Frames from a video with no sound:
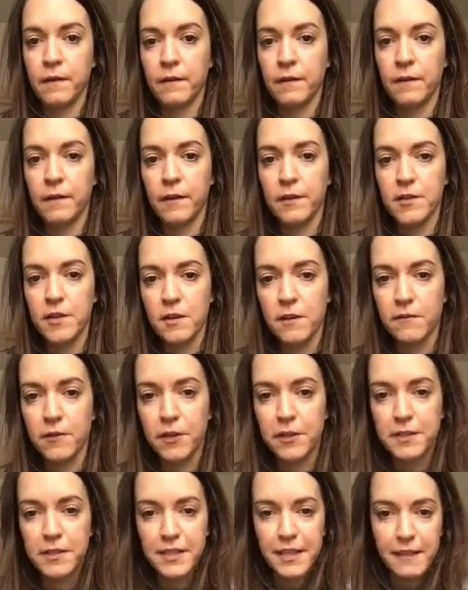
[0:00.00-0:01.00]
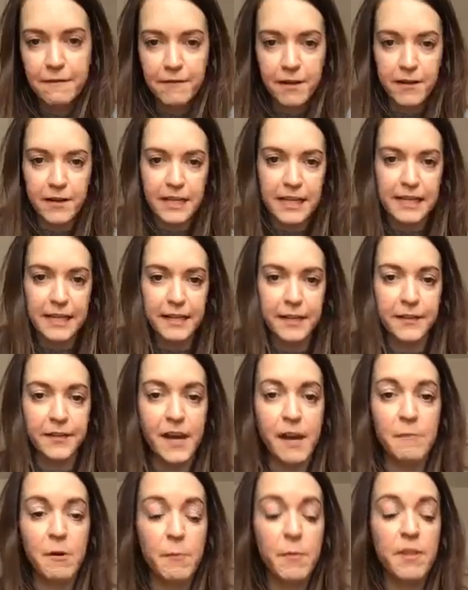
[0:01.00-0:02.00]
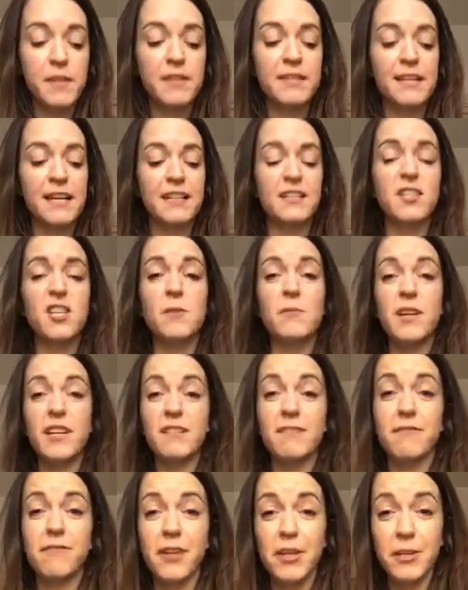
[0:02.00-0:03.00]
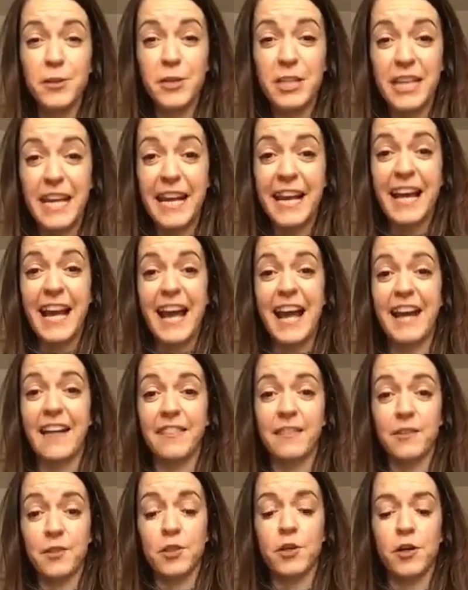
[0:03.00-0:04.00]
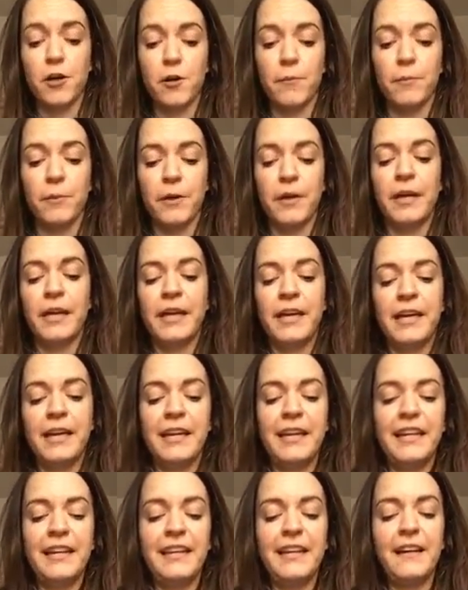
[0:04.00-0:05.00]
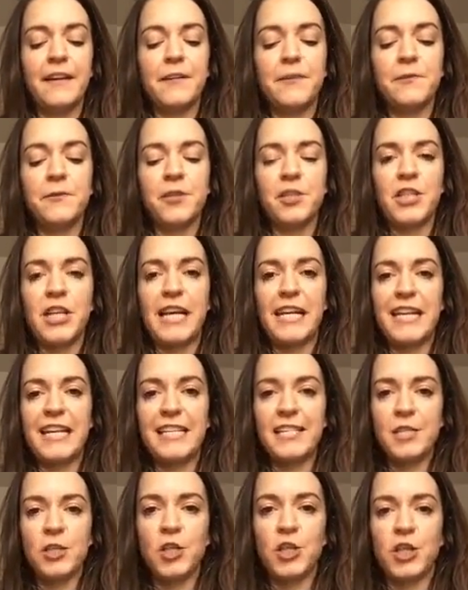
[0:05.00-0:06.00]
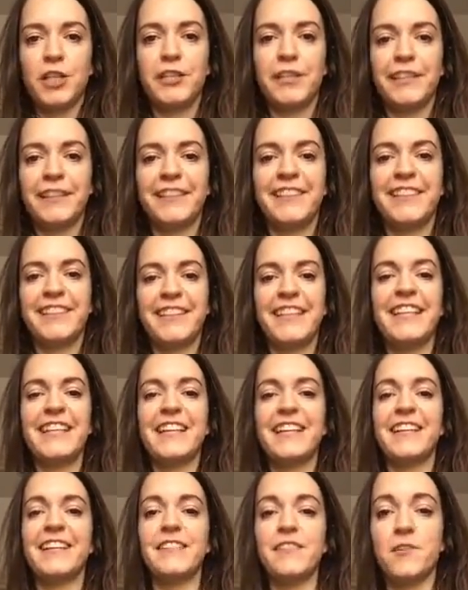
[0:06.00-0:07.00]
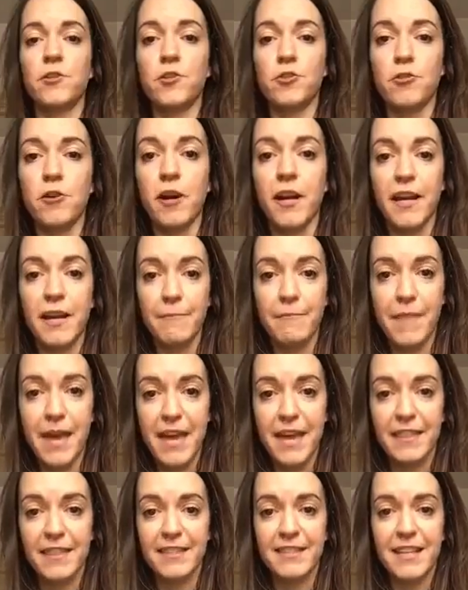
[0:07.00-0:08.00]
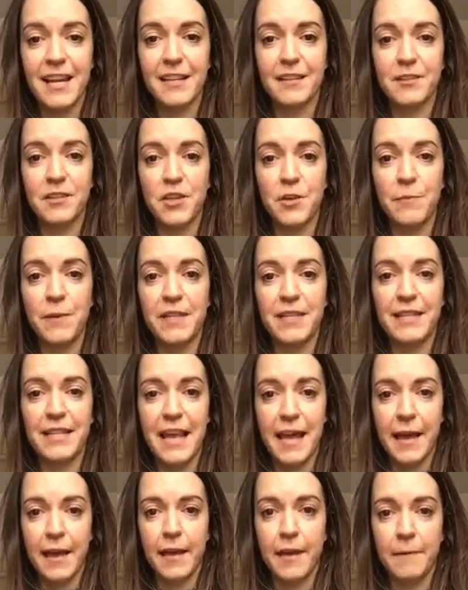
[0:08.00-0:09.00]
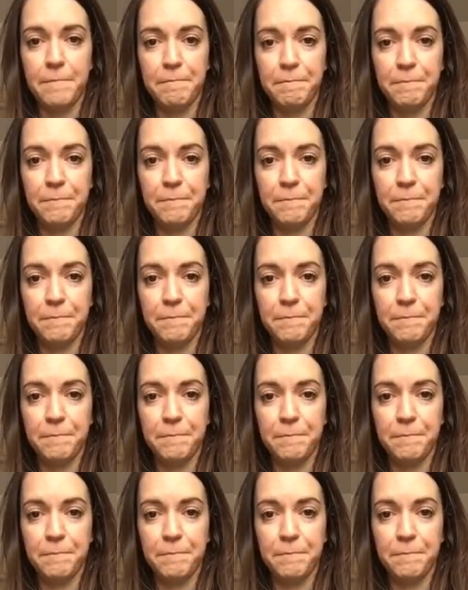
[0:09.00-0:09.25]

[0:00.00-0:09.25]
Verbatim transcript: Now I don't know if you can see it very clearly in the camera, but the satsuma is floating at the top. Now your challenge is to try and make the satsuma sink.